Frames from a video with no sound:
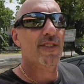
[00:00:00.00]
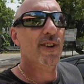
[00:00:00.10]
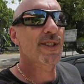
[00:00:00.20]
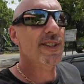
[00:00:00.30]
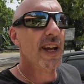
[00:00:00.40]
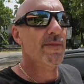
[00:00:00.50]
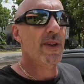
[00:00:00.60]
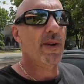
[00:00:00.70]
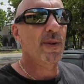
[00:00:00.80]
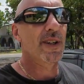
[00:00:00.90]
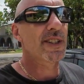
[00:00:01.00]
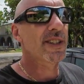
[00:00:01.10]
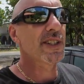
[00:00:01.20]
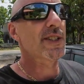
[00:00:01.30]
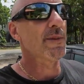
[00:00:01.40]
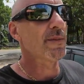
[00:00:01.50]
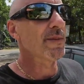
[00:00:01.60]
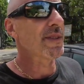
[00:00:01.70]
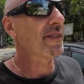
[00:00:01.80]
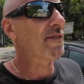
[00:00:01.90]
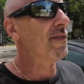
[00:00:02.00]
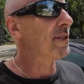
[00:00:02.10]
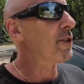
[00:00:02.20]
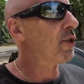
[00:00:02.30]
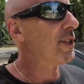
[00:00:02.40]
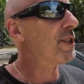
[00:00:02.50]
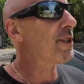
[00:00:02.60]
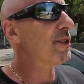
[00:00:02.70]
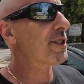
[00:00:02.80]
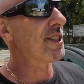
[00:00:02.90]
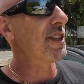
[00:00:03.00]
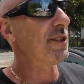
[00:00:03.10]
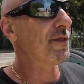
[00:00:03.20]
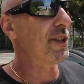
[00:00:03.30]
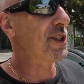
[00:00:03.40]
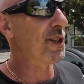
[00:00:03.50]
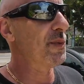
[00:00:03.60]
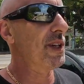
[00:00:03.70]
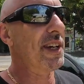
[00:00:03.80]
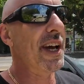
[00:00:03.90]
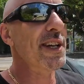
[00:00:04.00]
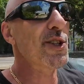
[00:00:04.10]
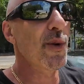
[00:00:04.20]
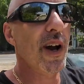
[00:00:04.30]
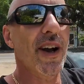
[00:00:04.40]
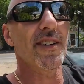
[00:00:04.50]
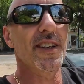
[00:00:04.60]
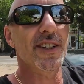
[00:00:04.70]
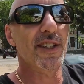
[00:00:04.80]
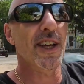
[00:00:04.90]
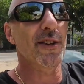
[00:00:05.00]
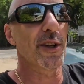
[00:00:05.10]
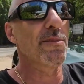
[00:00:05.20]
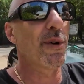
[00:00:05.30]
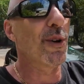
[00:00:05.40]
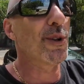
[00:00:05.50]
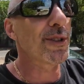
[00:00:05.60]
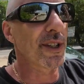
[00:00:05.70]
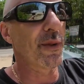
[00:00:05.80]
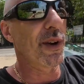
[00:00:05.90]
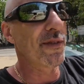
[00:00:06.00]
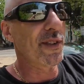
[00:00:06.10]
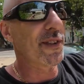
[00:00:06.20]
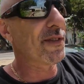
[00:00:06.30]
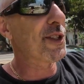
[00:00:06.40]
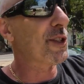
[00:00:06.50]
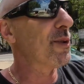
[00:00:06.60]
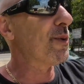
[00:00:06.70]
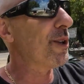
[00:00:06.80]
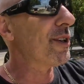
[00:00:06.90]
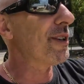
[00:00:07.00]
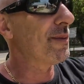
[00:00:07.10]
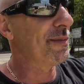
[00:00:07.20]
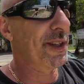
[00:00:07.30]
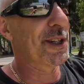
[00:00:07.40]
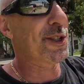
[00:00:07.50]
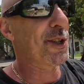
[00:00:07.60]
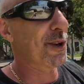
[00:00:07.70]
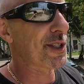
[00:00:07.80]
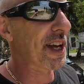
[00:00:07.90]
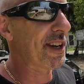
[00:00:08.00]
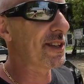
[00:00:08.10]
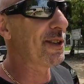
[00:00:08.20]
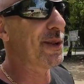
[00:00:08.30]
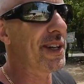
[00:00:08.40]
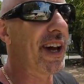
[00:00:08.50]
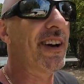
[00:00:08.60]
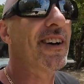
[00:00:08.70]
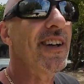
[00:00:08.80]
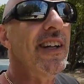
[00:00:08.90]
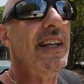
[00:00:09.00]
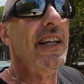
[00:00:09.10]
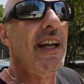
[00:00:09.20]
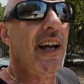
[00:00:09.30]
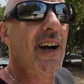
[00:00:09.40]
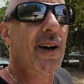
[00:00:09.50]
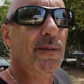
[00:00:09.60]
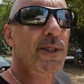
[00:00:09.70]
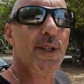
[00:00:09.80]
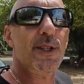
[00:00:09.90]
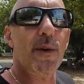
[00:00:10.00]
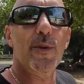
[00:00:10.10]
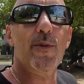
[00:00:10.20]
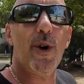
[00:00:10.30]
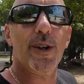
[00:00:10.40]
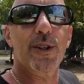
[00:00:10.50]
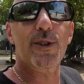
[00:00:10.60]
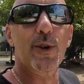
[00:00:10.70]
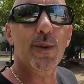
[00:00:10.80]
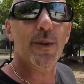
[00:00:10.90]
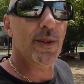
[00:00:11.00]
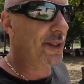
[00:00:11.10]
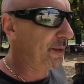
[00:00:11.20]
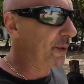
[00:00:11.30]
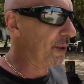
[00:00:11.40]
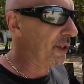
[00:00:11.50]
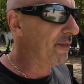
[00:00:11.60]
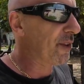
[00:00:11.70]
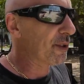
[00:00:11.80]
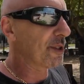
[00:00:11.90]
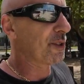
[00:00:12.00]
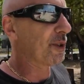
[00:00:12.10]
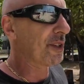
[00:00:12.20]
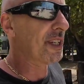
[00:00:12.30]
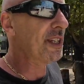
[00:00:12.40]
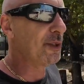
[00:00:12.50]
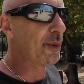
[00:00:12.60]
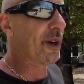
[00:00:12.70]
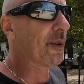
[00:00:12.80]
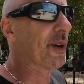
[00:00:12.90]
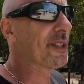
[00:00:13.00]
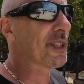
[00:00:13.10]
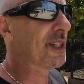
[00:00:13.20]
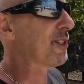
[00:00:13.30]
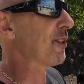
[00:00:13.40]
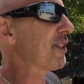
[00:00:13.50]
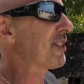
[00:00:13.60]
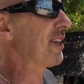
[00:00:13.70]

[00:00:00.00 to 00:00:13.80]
third stop now. We're going to see some traditional stilt fishing where the guys go out and they stand on the poles and they wait for the fish in the water, and they're going to show us how they do it now. This is something we wanted to do. We were looking forward to doing, and he knew where it was, so he took us